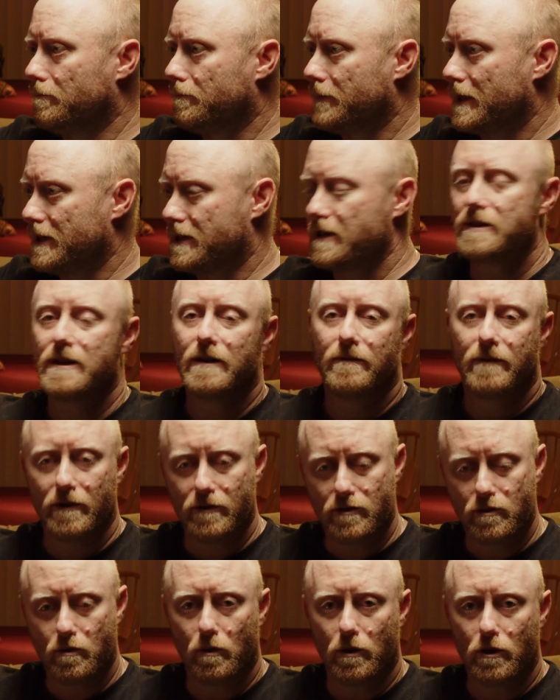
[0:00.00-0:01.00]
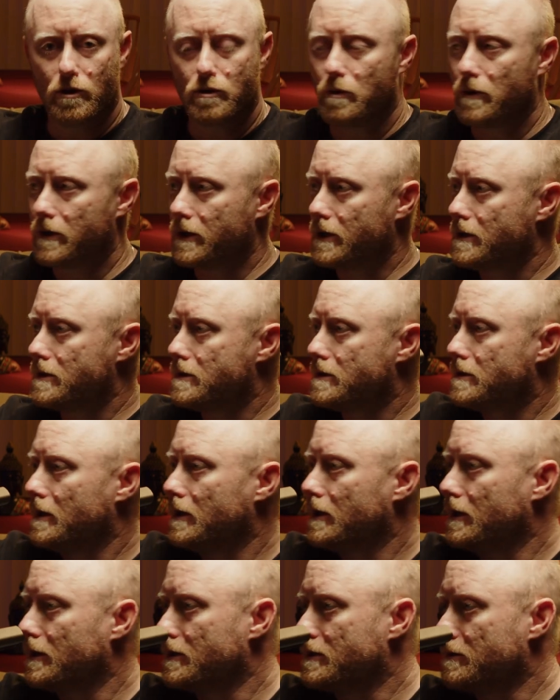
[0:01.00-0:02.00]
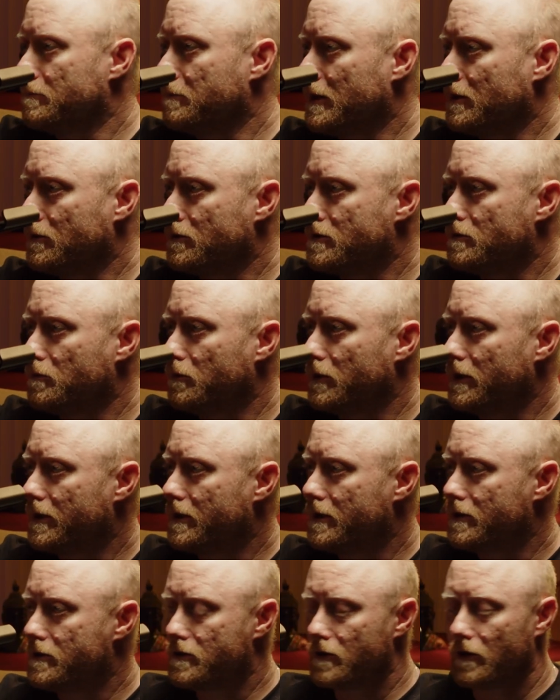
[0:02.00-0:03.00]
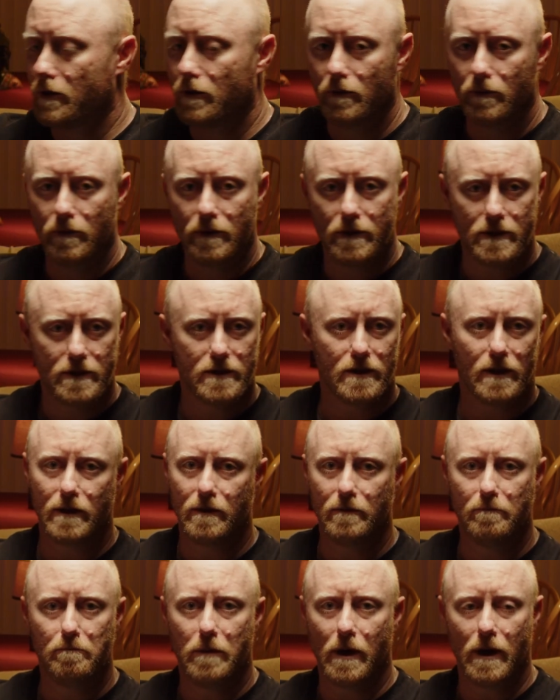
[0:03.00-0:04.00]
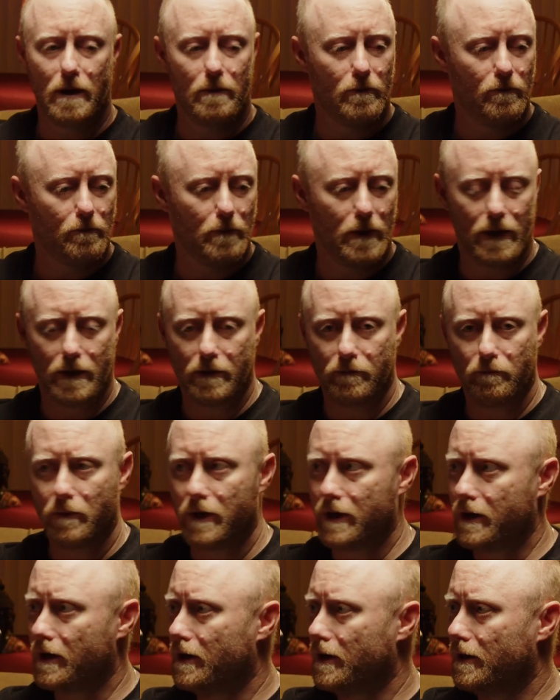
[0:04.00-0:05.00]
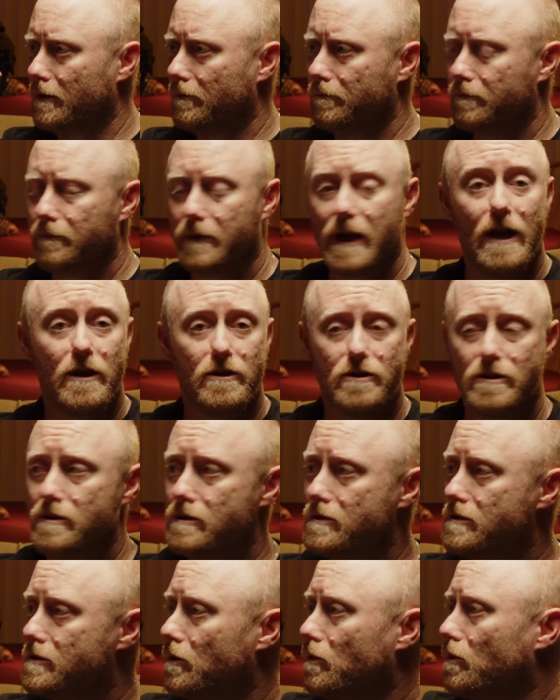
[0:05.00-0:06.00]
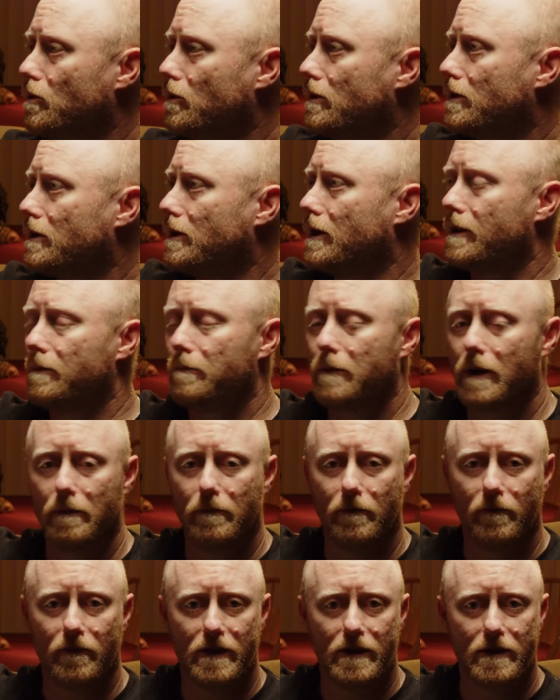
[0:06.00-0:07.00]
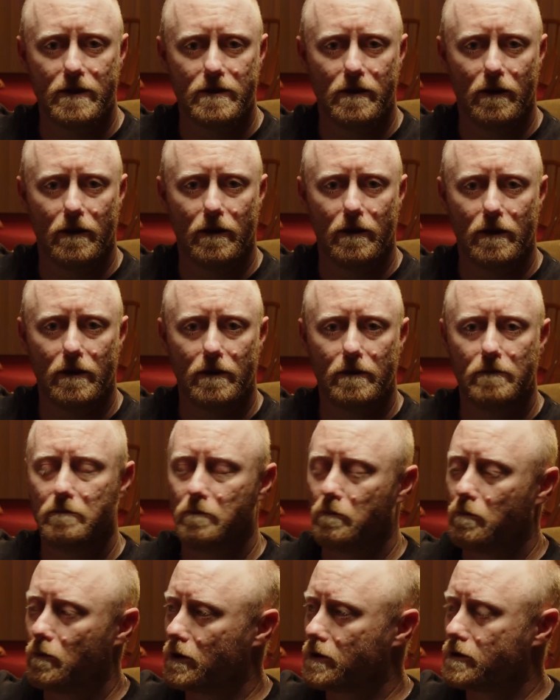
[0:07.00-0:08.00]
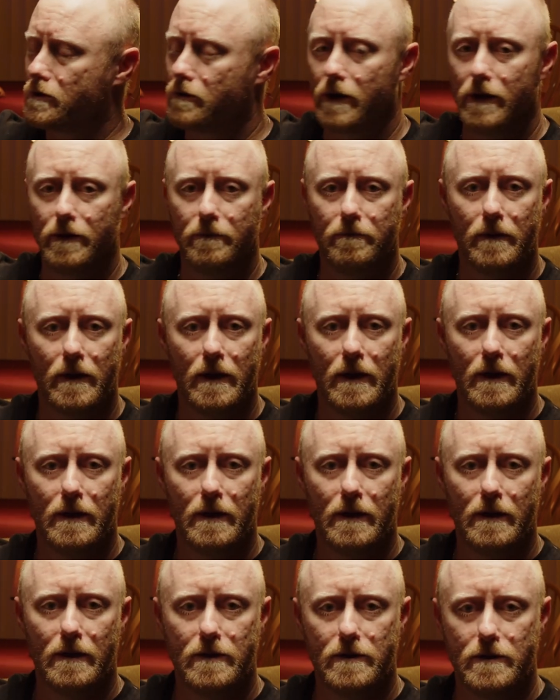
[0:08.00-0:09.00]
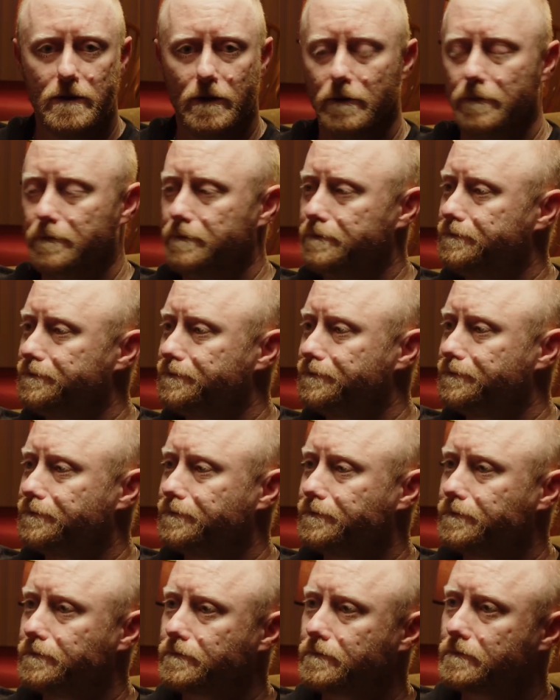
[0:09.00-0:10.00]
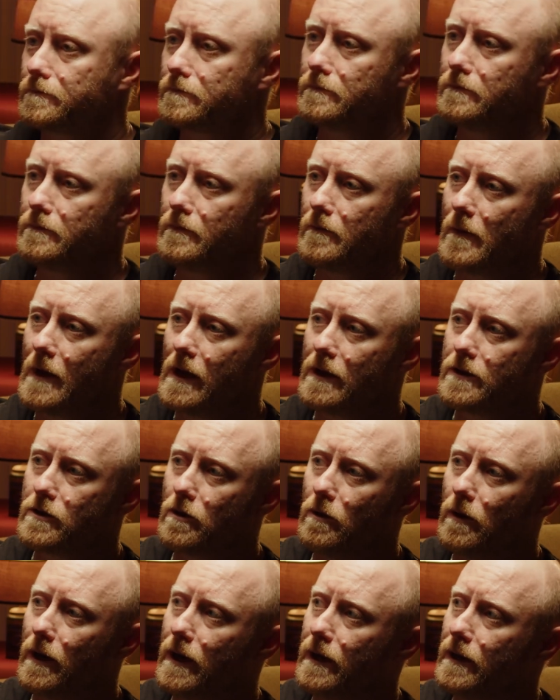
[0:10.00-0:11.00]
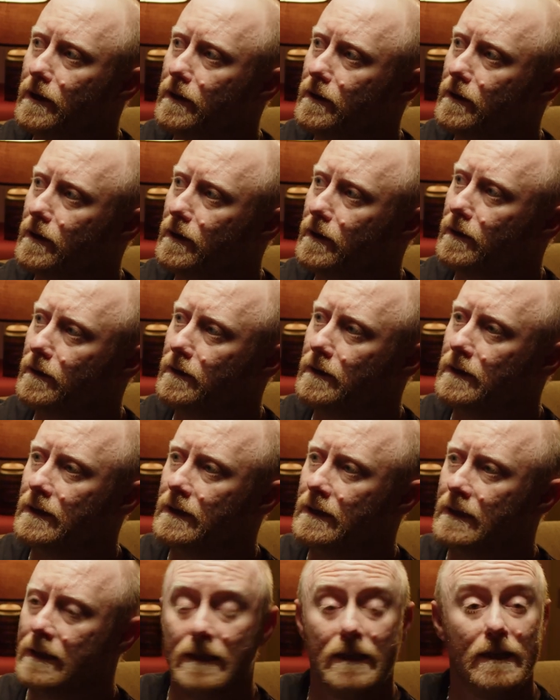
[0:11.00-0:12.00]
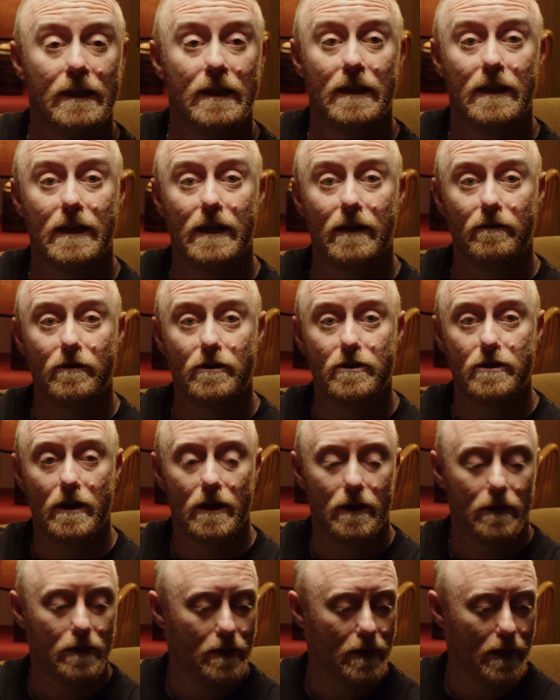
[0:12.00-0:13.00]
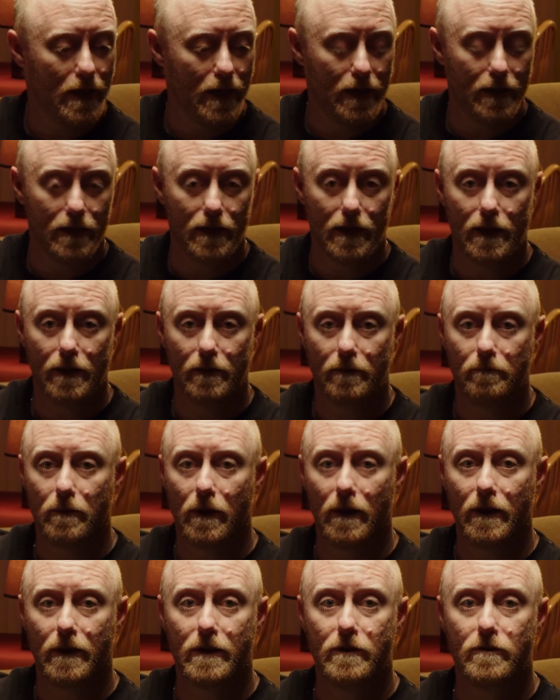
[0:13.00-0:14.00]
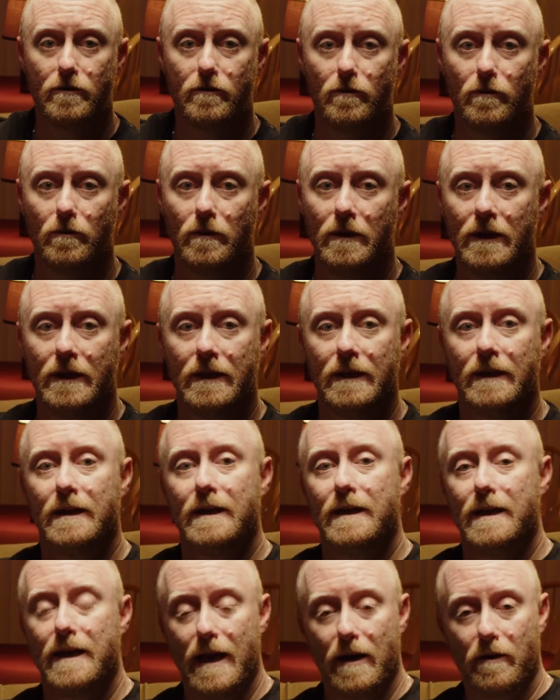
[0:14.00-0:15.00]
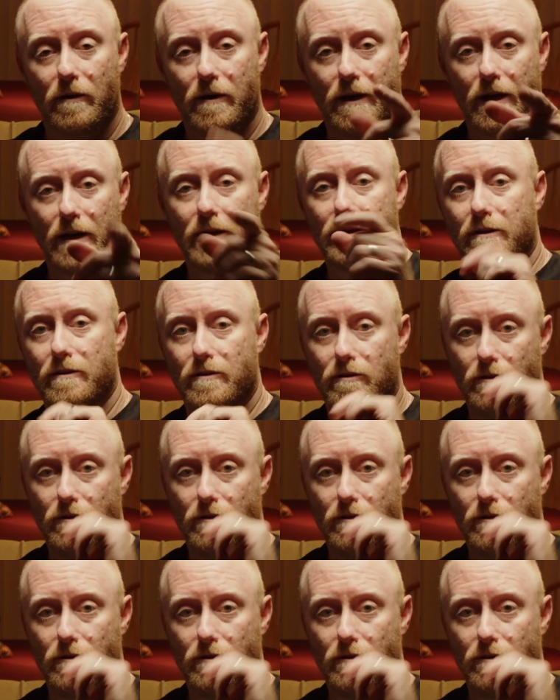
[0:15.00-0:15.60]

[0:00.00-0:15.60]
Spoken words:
It does have those 1/4-20s to mount with, so just on the bottom of my cages or on the bottom of the DSLR works great. So let's go ahead and give it a shot, and I probably need to now connect it